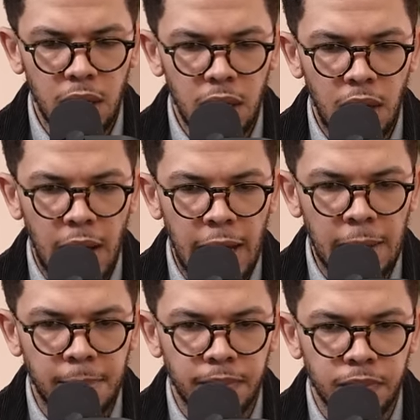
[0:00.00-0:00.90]

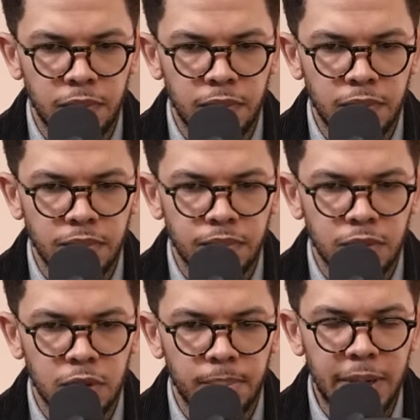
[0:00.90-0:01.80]

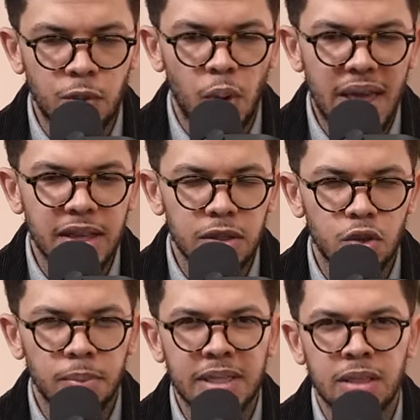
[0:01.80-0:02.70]
But whether
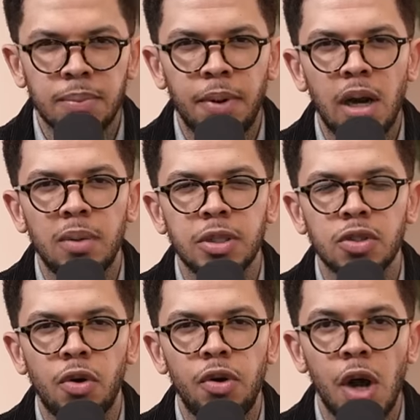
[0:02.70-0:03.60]
Zuma's in parliament
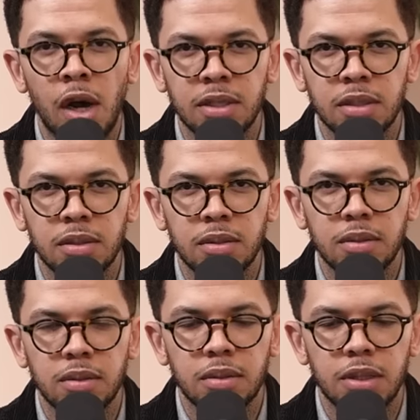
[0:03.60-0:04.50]
or not,
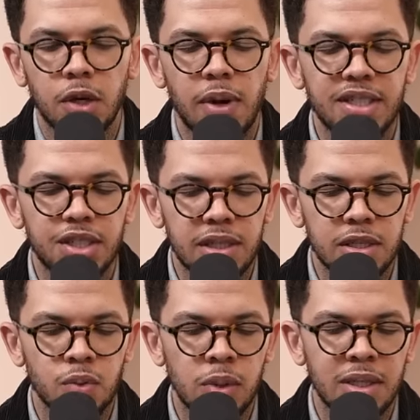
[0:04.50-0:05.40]
the question is,
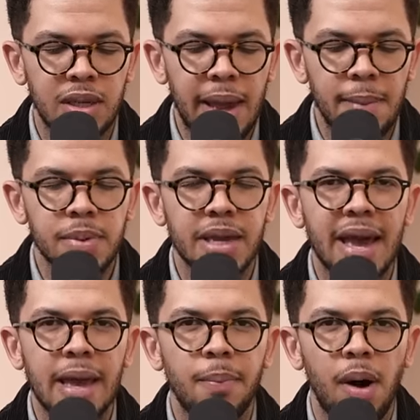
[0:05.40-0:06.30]
will the
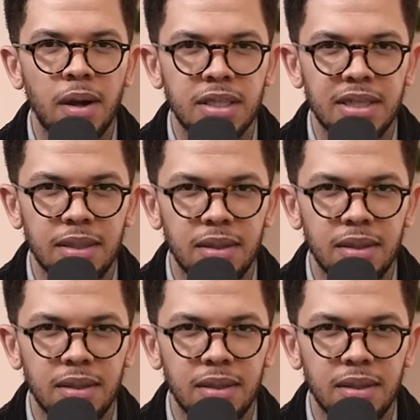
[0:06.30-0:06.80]
MK party